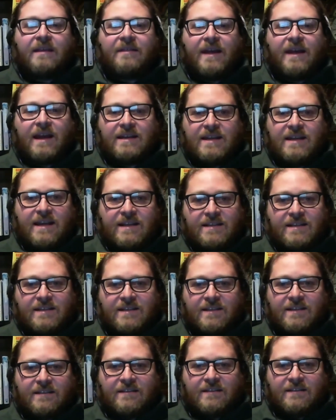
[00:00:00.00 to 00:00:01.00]
That
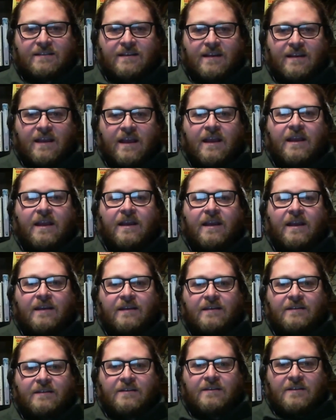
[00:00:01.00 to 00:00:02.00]
is,
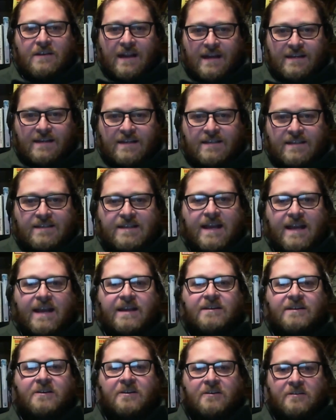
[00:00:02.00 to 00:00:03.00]
you need to stay
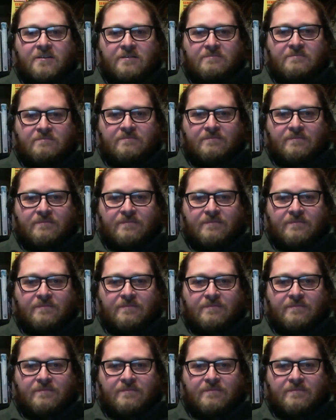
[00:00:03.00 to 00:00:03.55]
at home